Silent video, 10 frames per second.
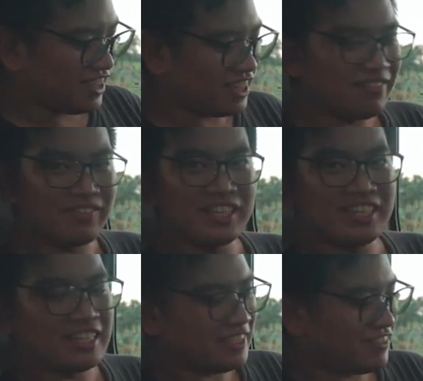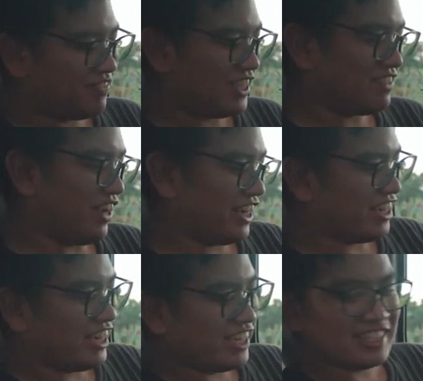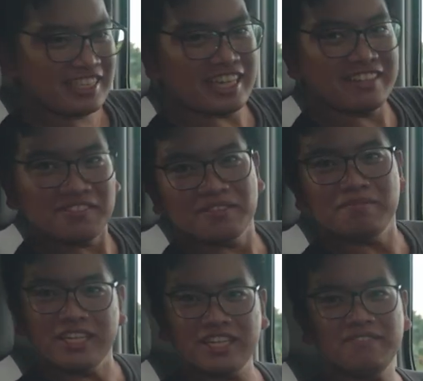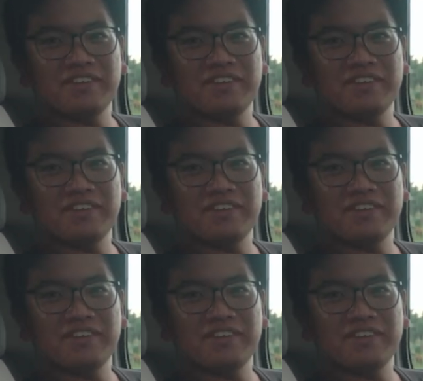an abundance of space back here. It's like being in